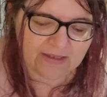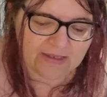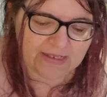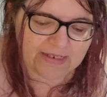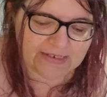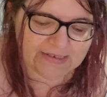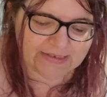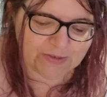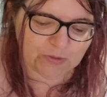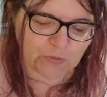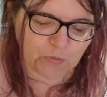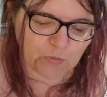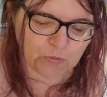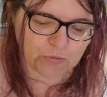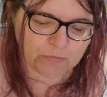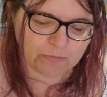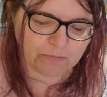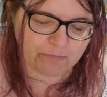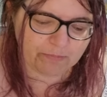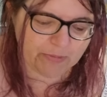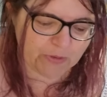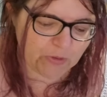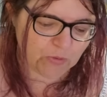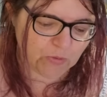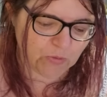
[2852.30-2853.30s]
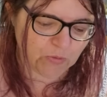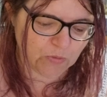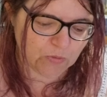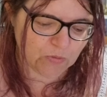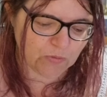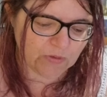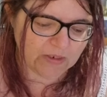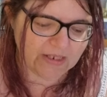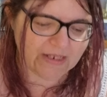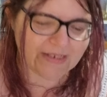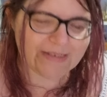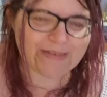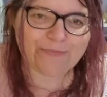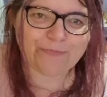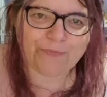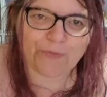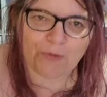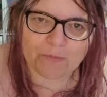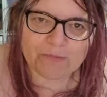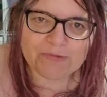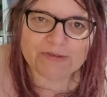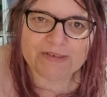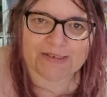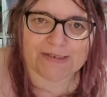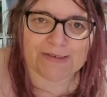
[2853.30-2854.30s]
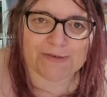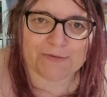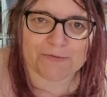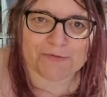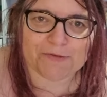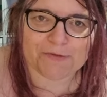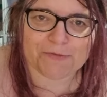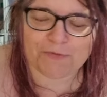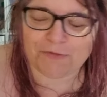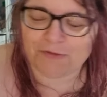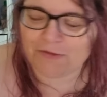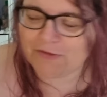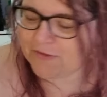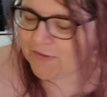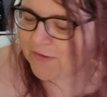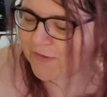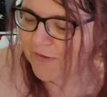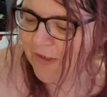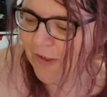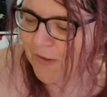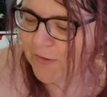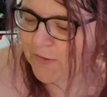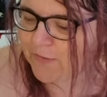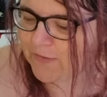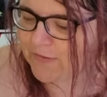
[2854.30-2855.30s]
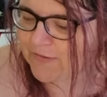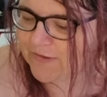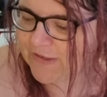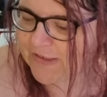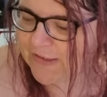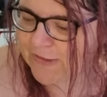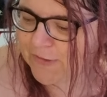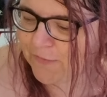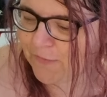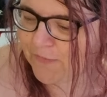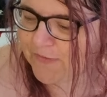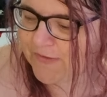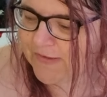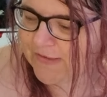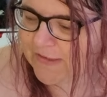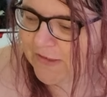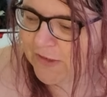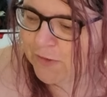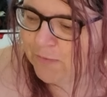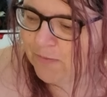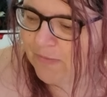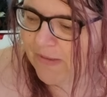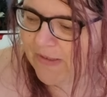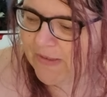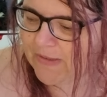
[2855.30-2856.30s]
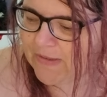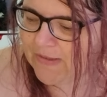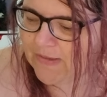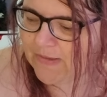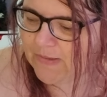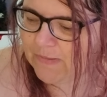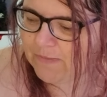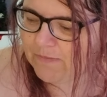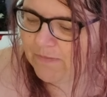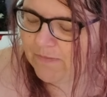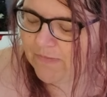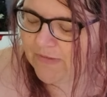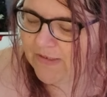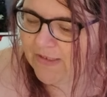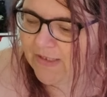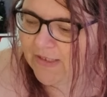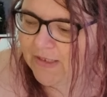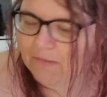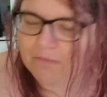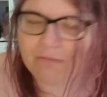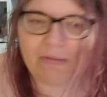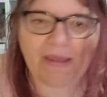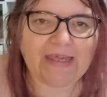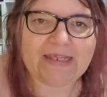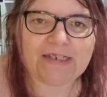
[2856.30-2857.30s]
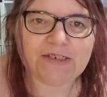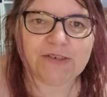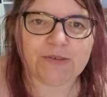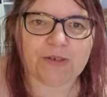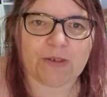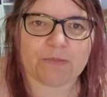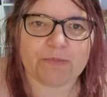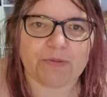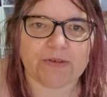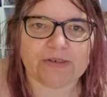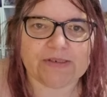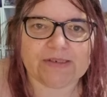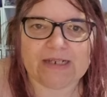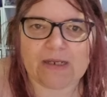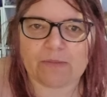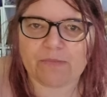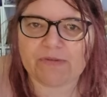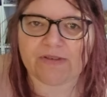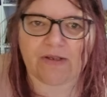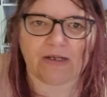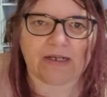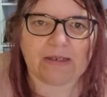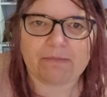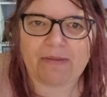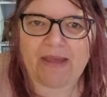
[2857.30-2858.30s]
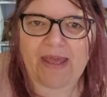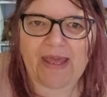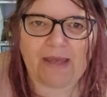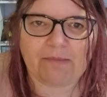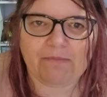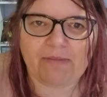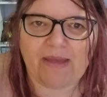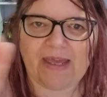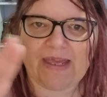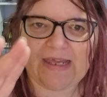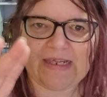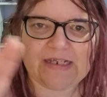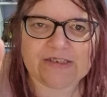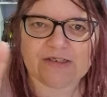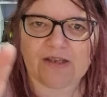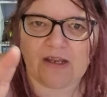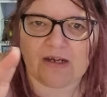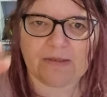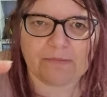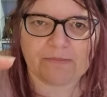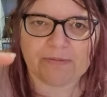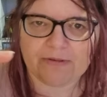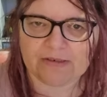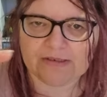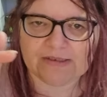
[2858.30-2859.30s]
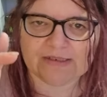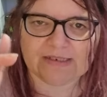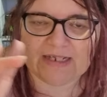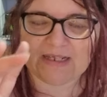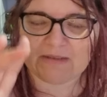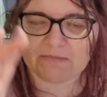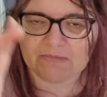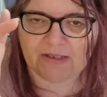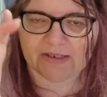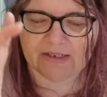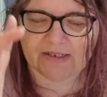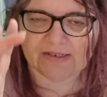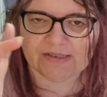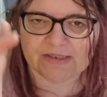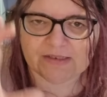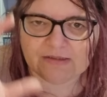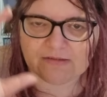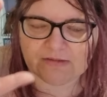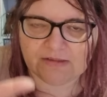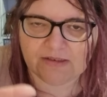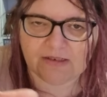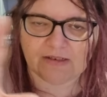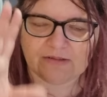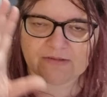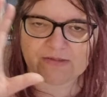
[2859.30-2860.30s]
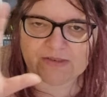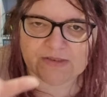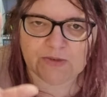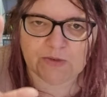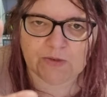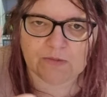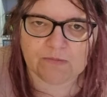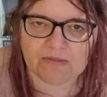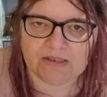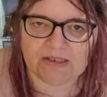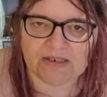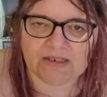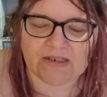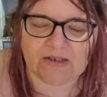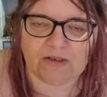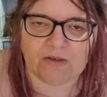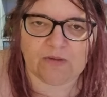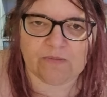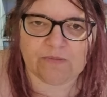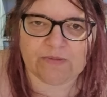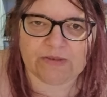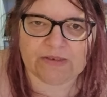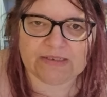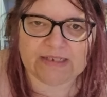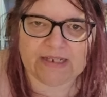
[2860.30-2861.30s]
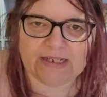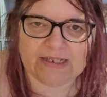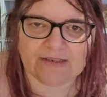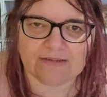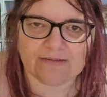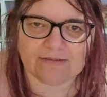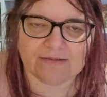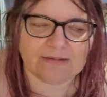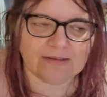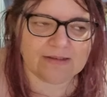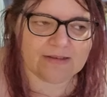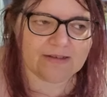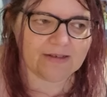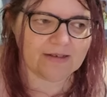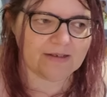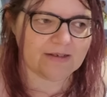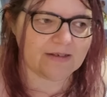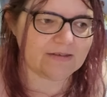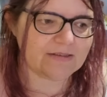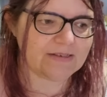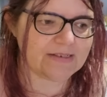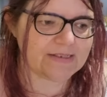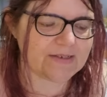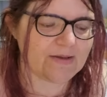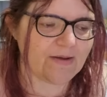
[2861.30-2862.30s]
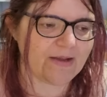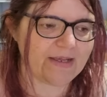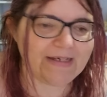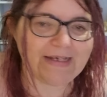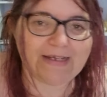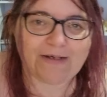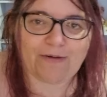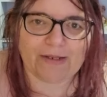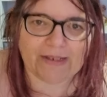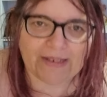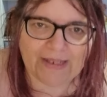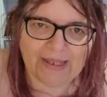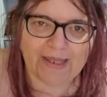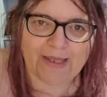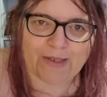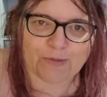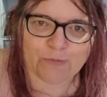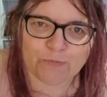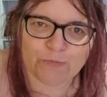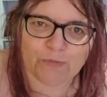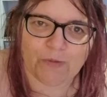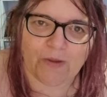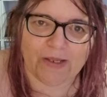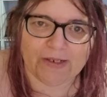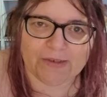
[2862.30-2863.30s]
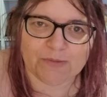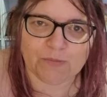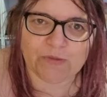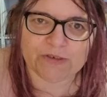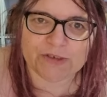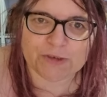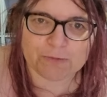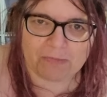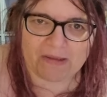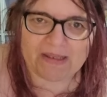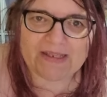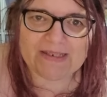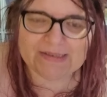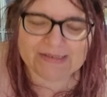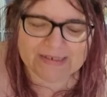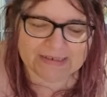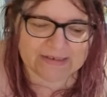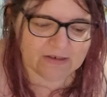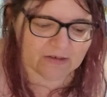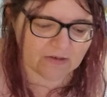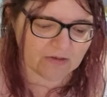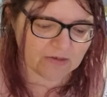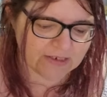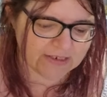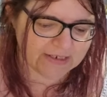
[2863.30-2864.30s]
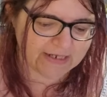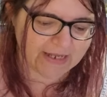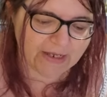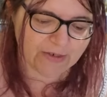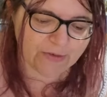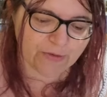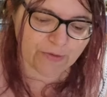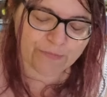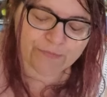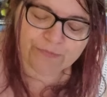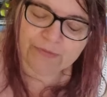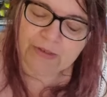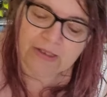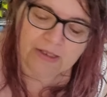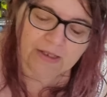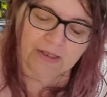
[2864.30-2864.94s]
It's called Boo. It's from Just Cross Stitch, you know, Just Cross Stitch. But the page that I printed up was only a part page. I only printed up, like, a, you know, zoom in of the dang design, and I can't find which magazine I got it out of.